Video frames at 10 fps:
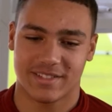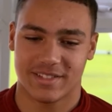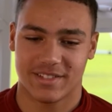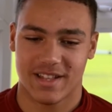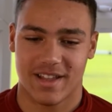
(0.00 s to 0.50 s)

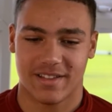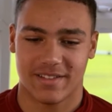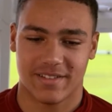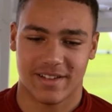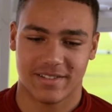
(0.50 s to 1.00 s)
just like
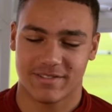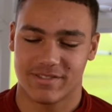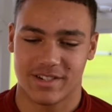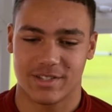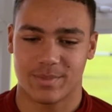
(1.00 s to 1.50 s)

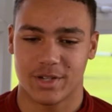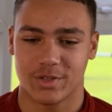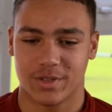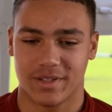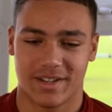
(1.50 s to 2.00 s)
really
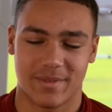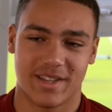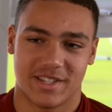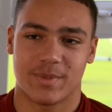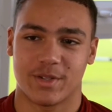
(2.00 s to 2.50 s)
special, and I
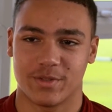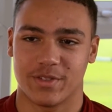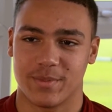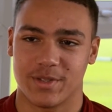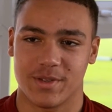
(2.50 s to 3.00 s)
bet it's special
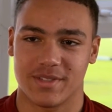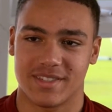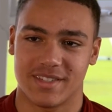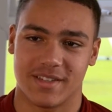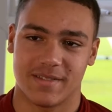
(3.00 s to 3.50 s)
for him as well
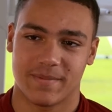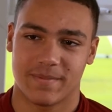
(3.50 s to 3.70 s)
to see it.